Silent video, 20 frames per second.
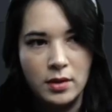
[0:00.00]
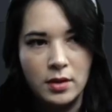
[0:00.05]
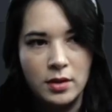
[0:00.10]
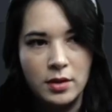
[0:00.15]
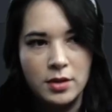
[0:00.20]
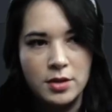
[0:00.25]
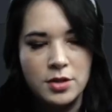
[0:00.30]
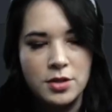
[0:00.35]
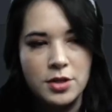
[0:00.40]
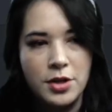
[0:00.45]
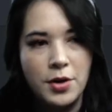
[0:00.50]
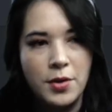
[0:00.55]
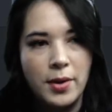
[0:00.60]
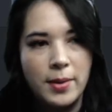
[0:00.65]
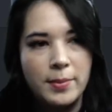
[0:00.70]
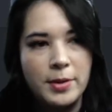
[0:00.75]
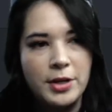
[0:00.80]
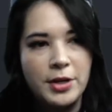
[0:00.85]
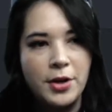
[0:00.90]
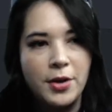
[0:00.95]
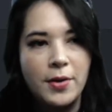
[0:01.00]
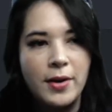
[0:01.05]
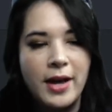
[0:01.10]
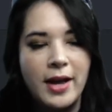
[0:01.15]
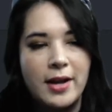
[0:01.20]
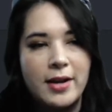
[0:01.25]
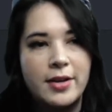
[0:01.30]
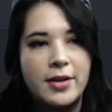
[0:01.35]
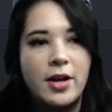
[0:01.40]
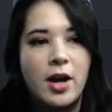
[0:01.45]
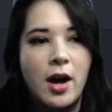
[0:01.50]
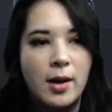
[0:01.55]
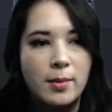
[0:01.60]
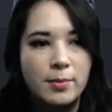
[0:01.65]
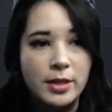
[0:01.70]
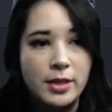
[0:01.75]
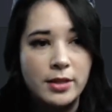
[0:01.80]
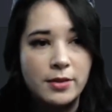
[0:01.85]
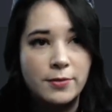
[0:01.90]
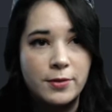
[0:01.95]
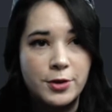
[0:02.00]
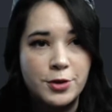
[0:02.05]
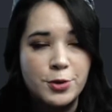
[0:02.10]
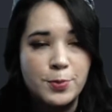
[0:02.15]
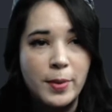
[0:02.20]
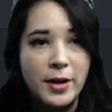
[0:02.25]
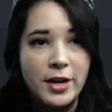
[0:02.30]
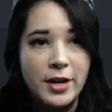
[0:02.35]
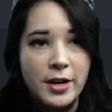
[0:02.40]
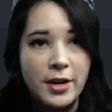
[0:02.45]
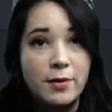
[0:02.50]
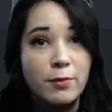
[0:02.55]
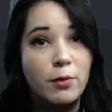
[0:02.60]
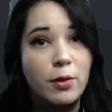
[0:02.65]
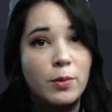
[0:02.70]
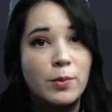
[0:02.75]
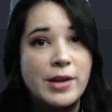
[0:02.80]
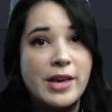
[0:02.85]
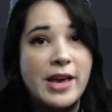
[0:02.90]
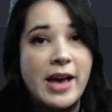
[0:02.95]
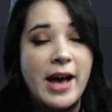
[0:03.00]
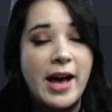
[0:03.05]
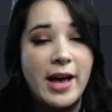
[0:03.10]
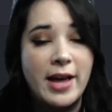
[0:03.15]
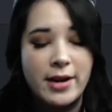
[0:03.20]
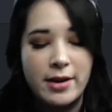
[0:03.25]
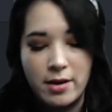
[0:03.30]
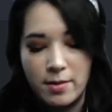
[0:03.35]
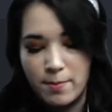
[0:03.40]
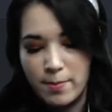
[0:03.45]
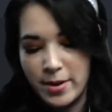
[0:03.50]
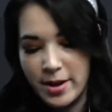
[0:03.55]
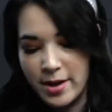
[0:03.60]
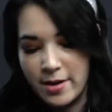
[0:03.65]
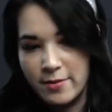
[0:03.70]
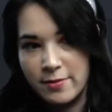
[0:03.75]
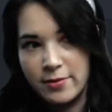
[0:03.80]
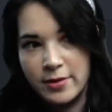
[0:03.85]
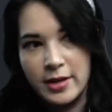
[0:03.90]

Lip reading: So I'm going to go ahead and copy the first part of what we had above.